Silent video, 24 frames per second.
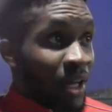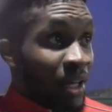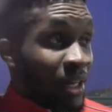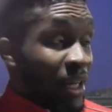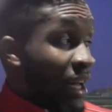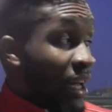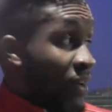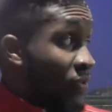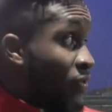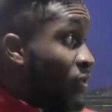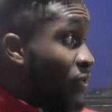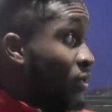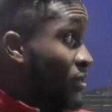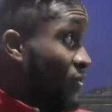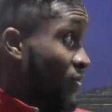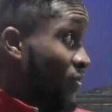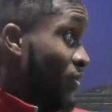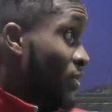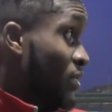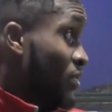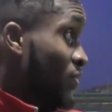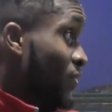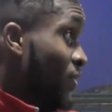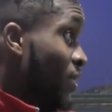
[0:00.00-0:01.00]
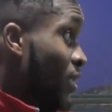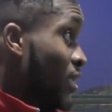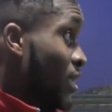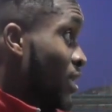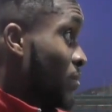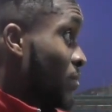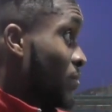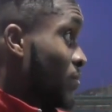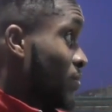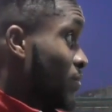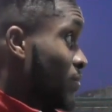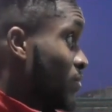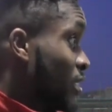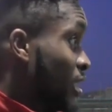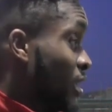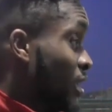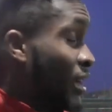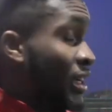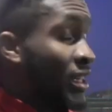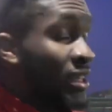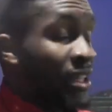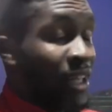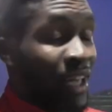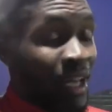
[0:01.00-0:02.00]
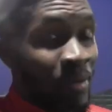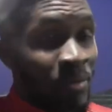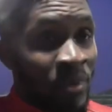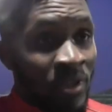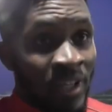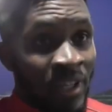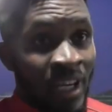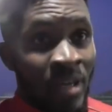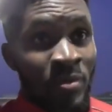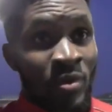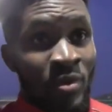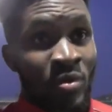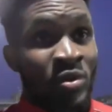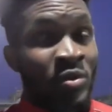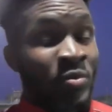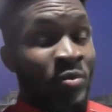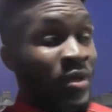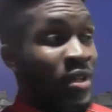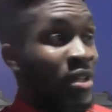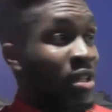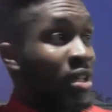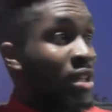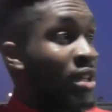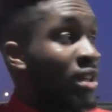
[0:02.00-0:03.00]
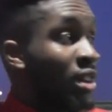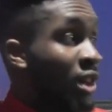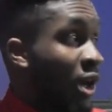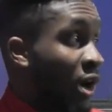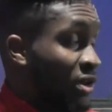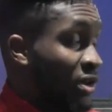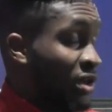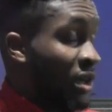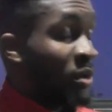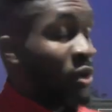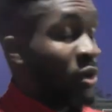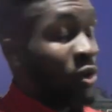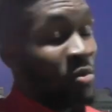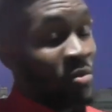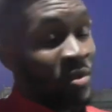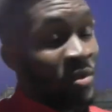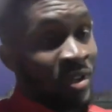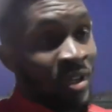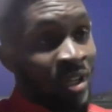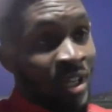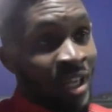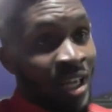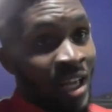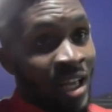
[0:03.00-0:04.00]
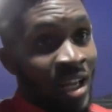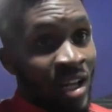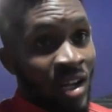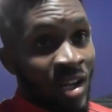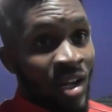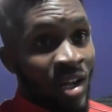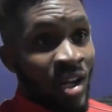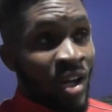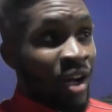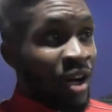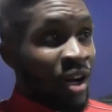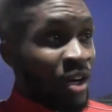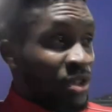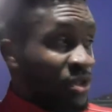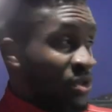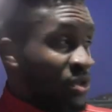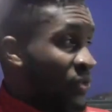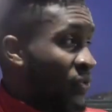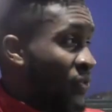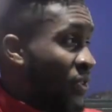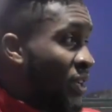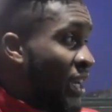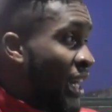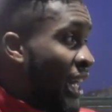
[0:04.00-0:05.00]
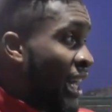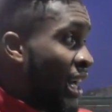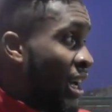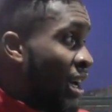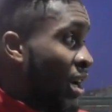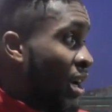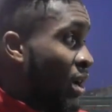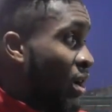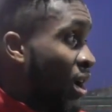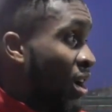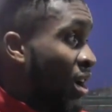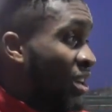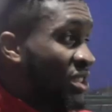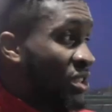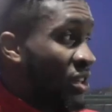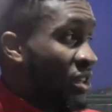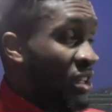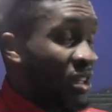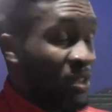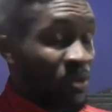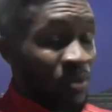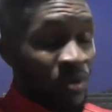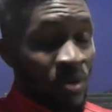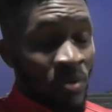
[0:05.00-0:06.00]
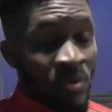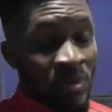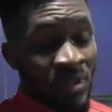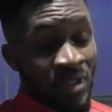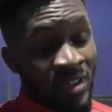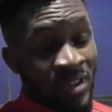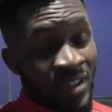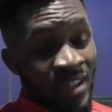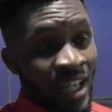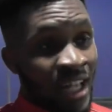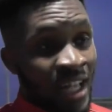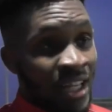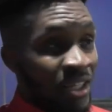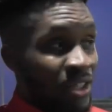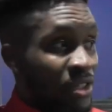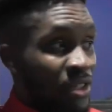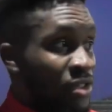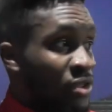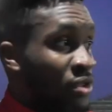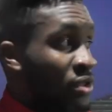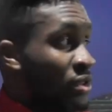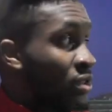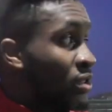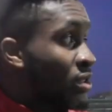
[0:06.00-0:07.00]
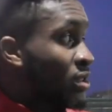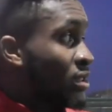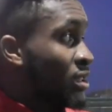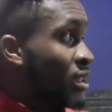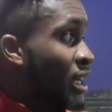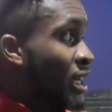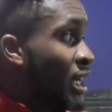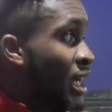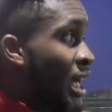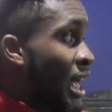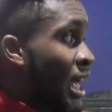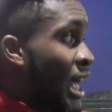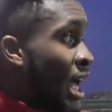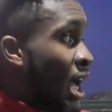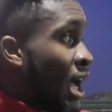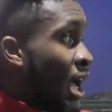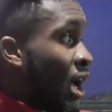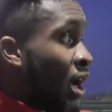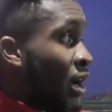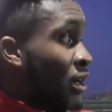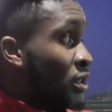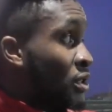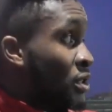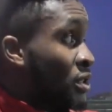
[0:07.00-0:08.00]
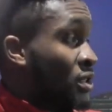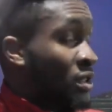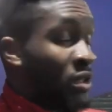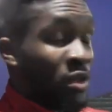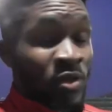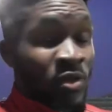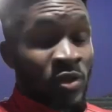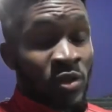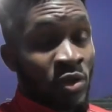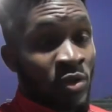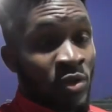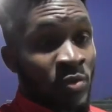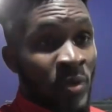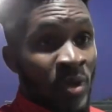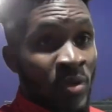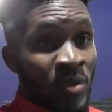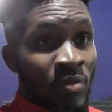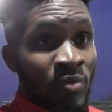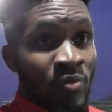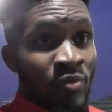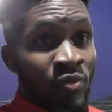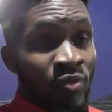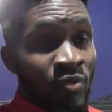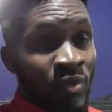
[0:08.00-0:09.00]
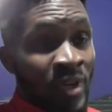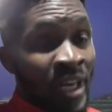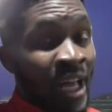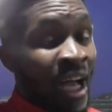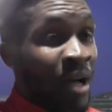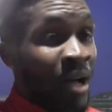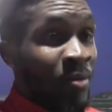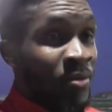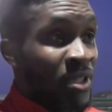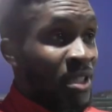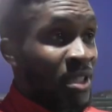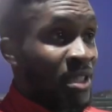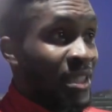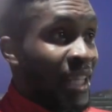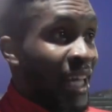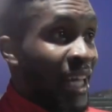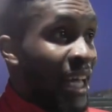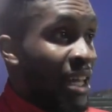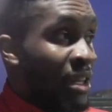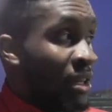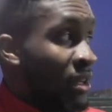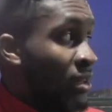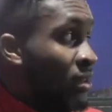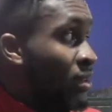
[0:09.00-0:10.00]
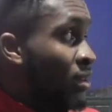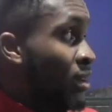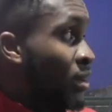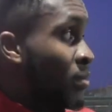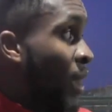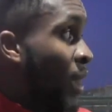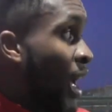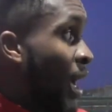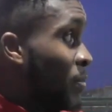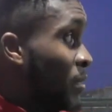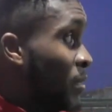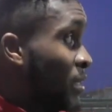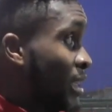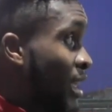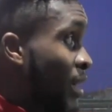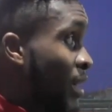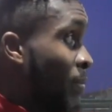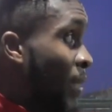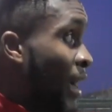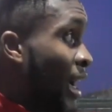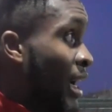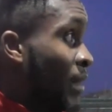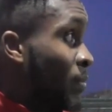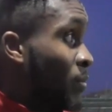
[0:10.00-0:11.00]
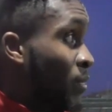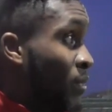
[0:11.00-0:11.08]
Yeah, first of all, I'm delighted to get my debut. It's been a long time coming. I suffered osteitis pubis, and it's just been rehab since then, and I'm happy to get back.